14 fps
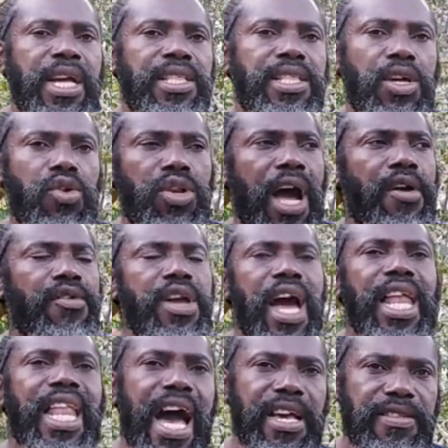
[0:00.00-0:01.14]
They do not
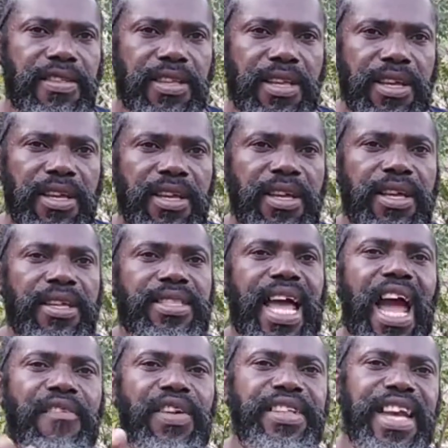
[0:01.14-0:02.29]
realize that
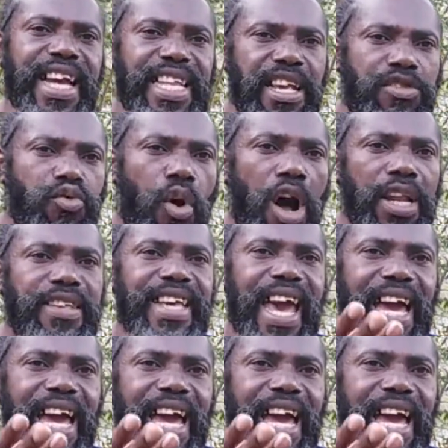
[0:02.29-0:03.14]
everything in this world is